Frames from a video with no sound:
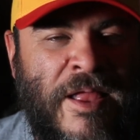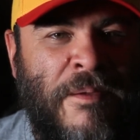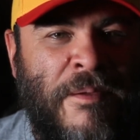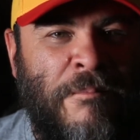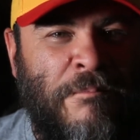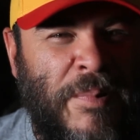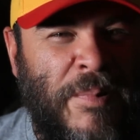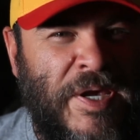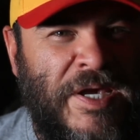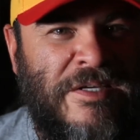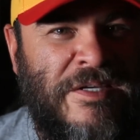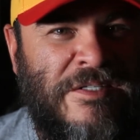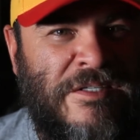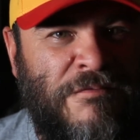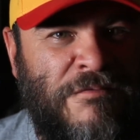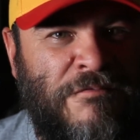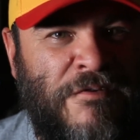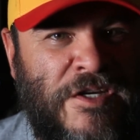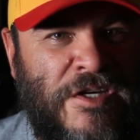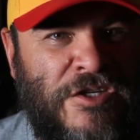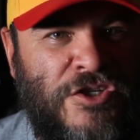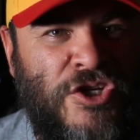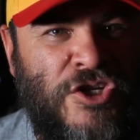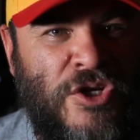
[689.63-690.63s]
Because if
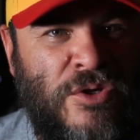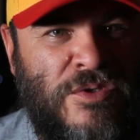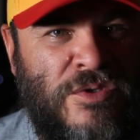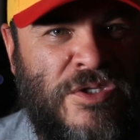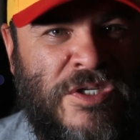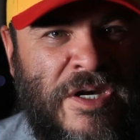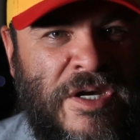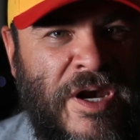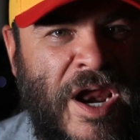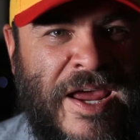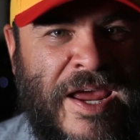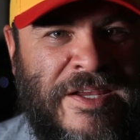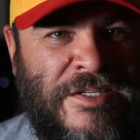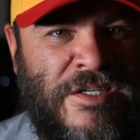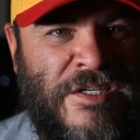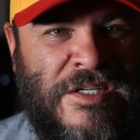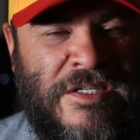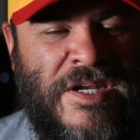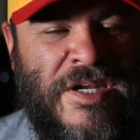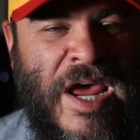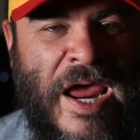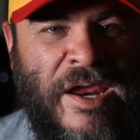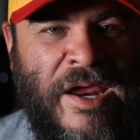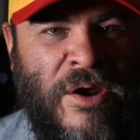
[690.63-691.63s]
it shoots a nice and
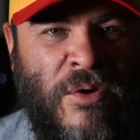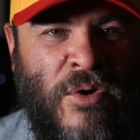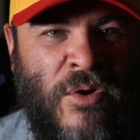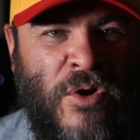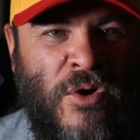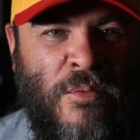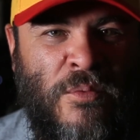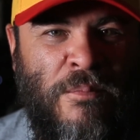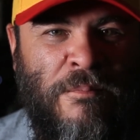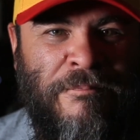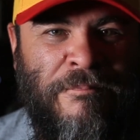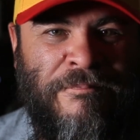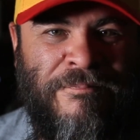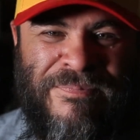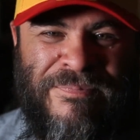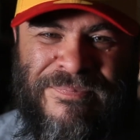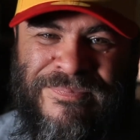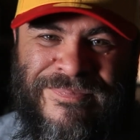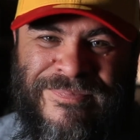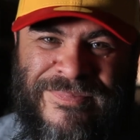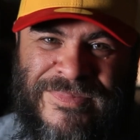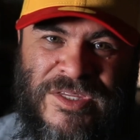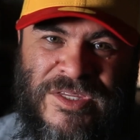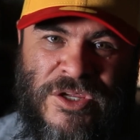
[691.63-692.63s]
tight group,
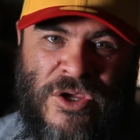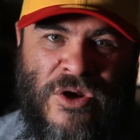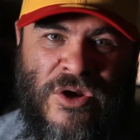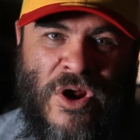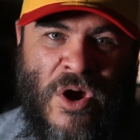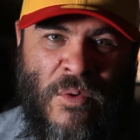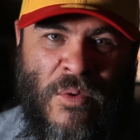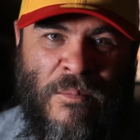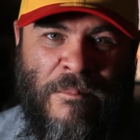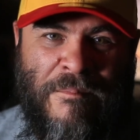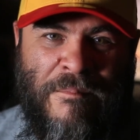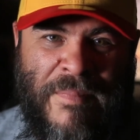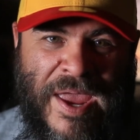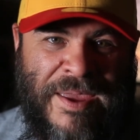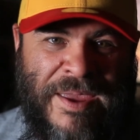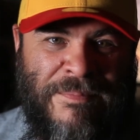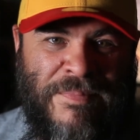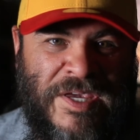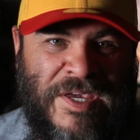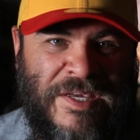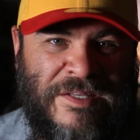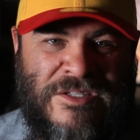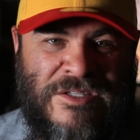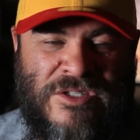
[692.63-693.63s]
you know,
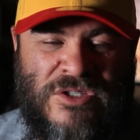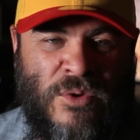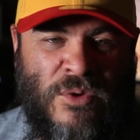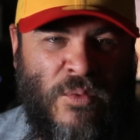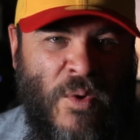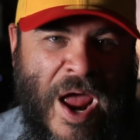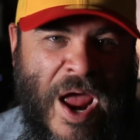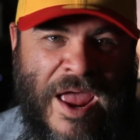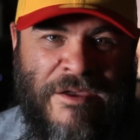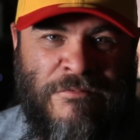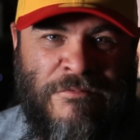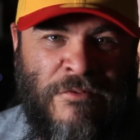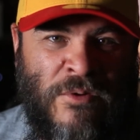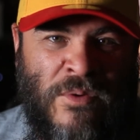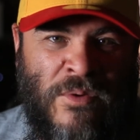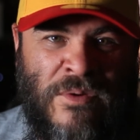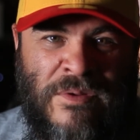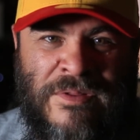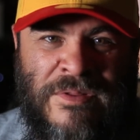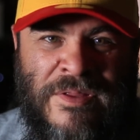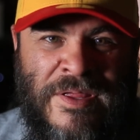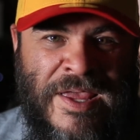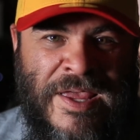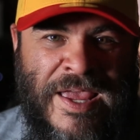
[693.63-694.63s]
maybe it's the rifle
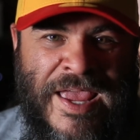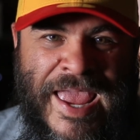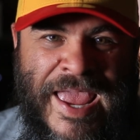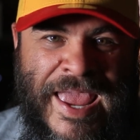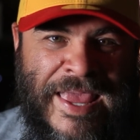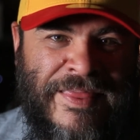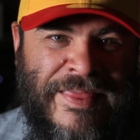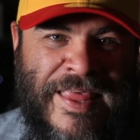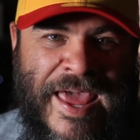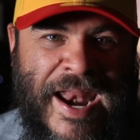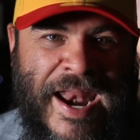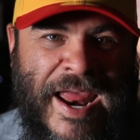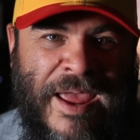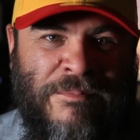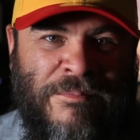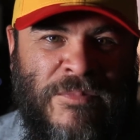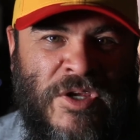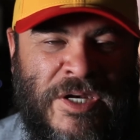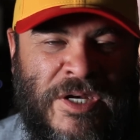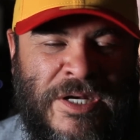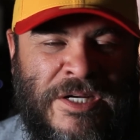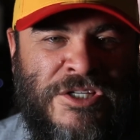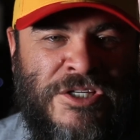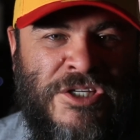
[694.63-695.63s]
and that
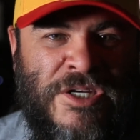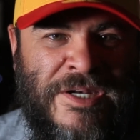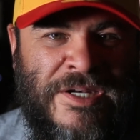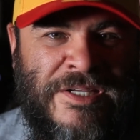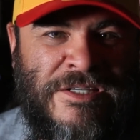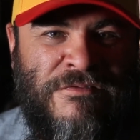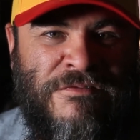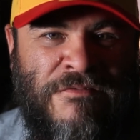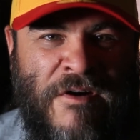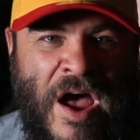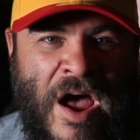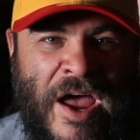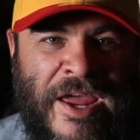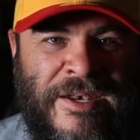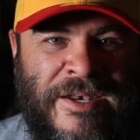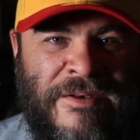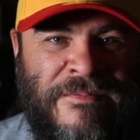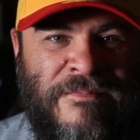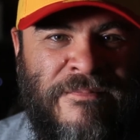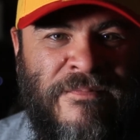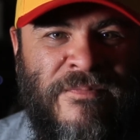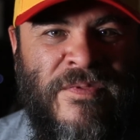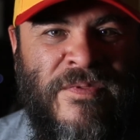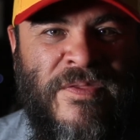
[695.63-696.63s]
ammunition is fine.
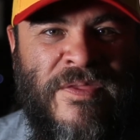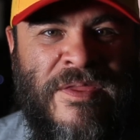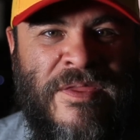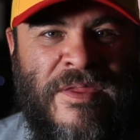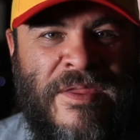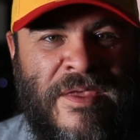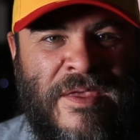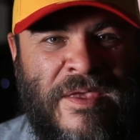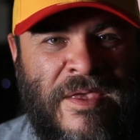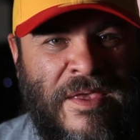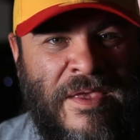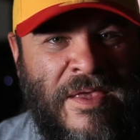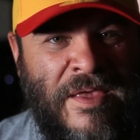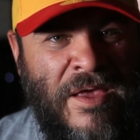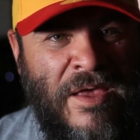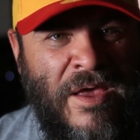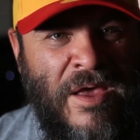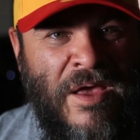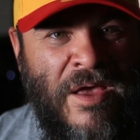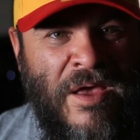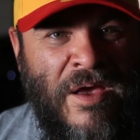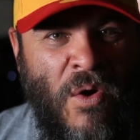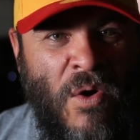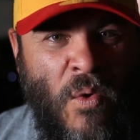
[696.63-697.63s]

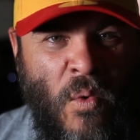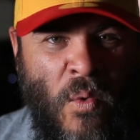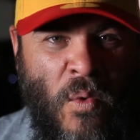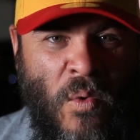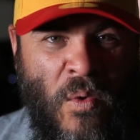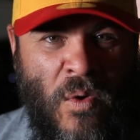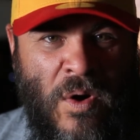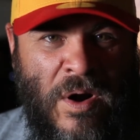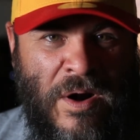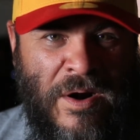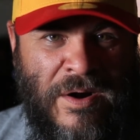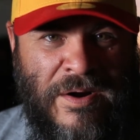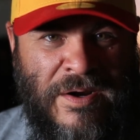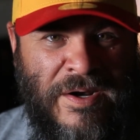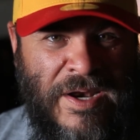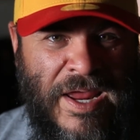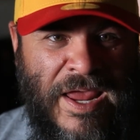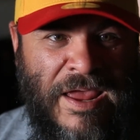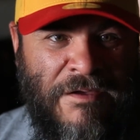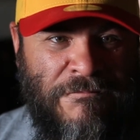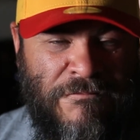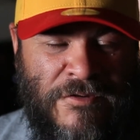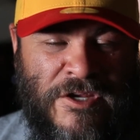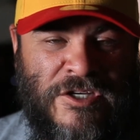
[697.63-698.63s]
Or
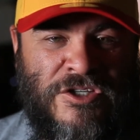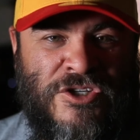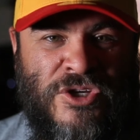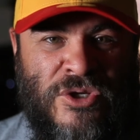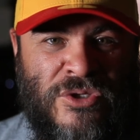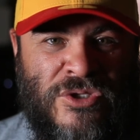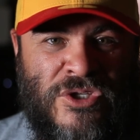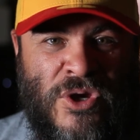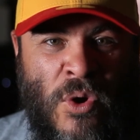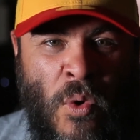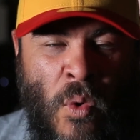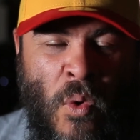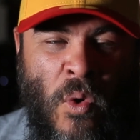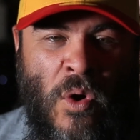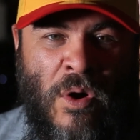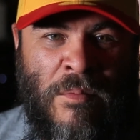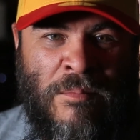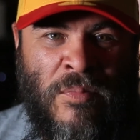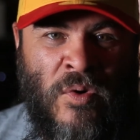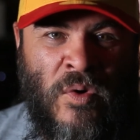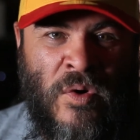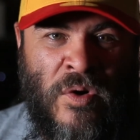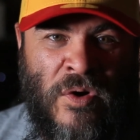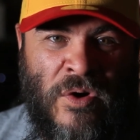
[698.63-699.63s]
if it shoots a
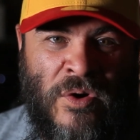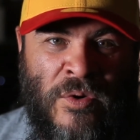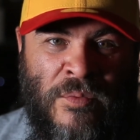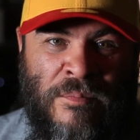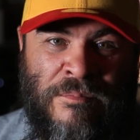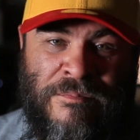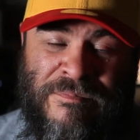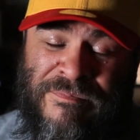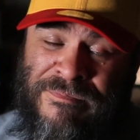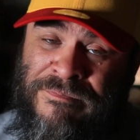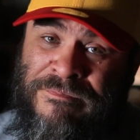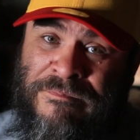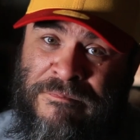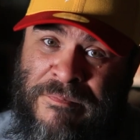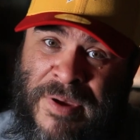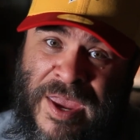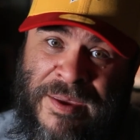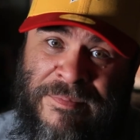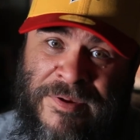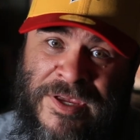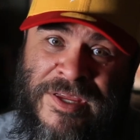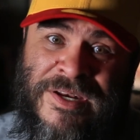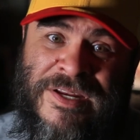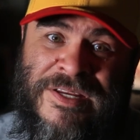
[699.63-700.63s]
horrible group,
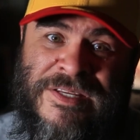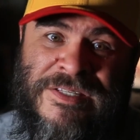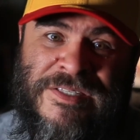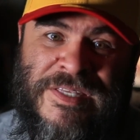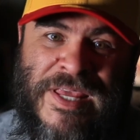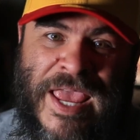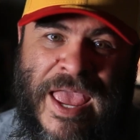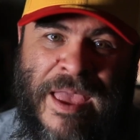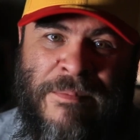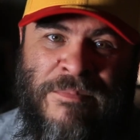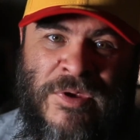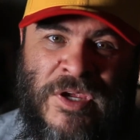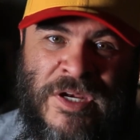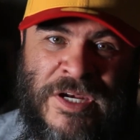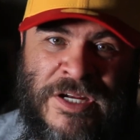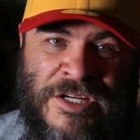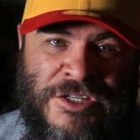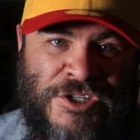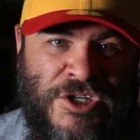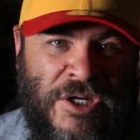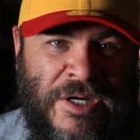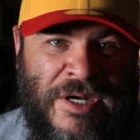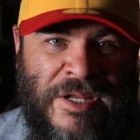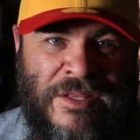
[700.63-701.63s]
maybe it is the
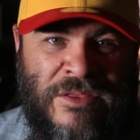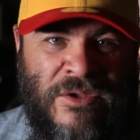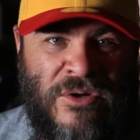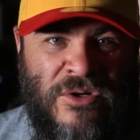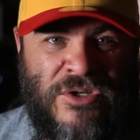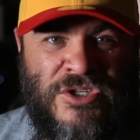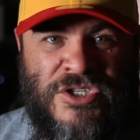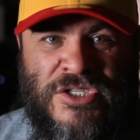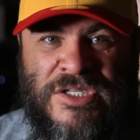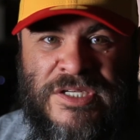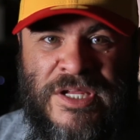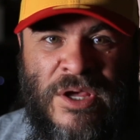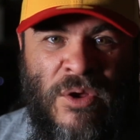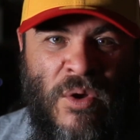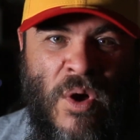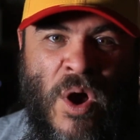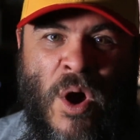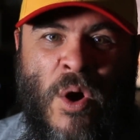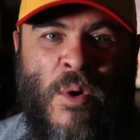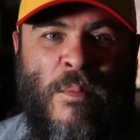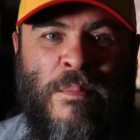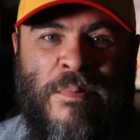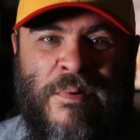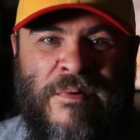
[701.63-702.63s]
ammunition and there's still
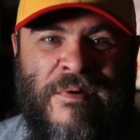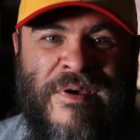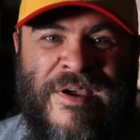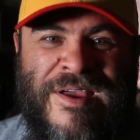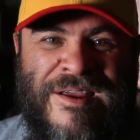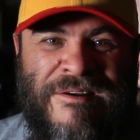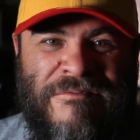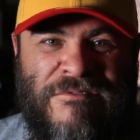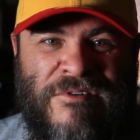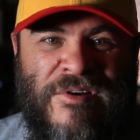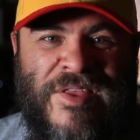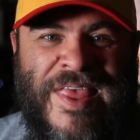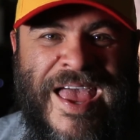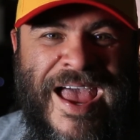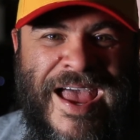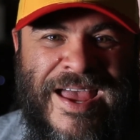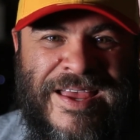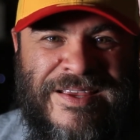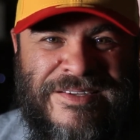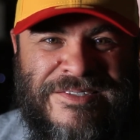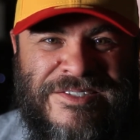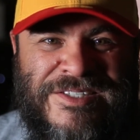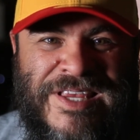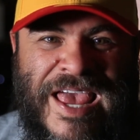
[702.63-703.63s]
hope for
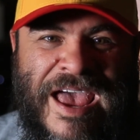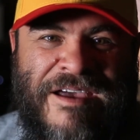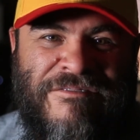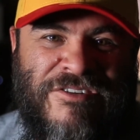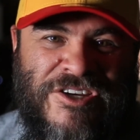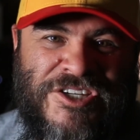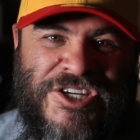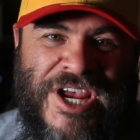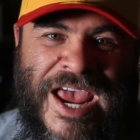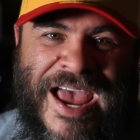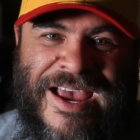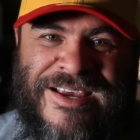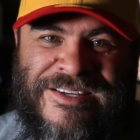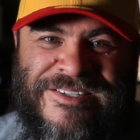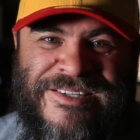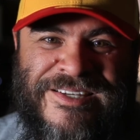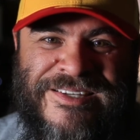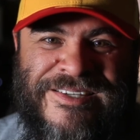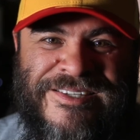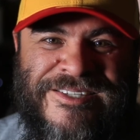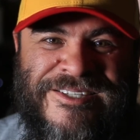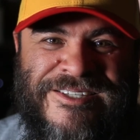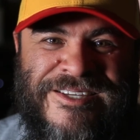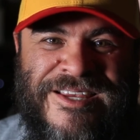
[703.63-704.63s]
that Savage
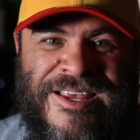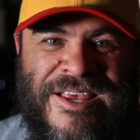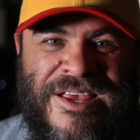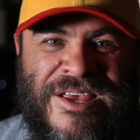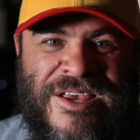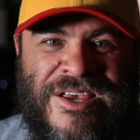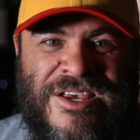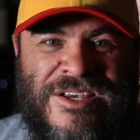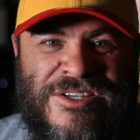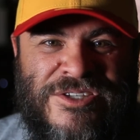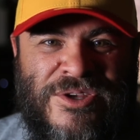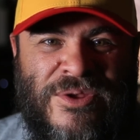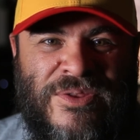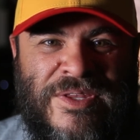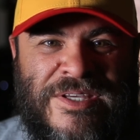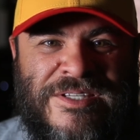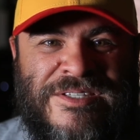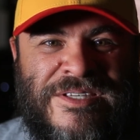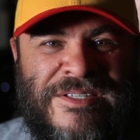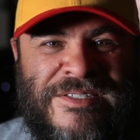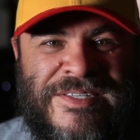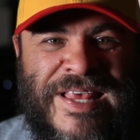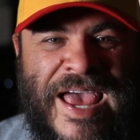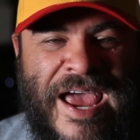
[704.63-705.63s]
Axis. So this
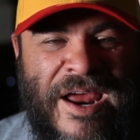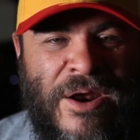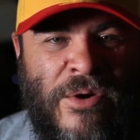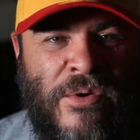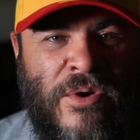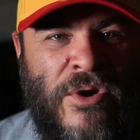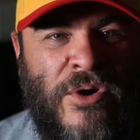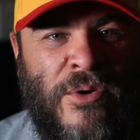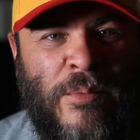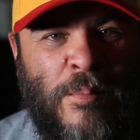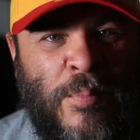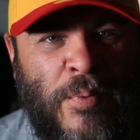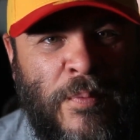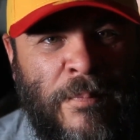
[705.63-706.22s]
is that group.